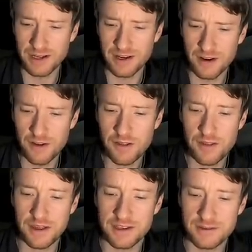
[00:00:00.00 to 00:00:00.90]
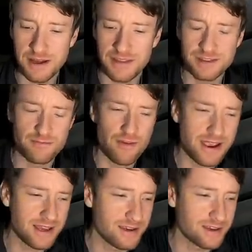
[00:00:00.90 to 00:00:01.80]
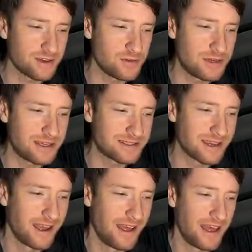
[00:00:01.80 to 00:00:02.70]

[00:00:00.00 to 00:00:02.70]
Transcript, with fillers: And another thing as well, this ring unit,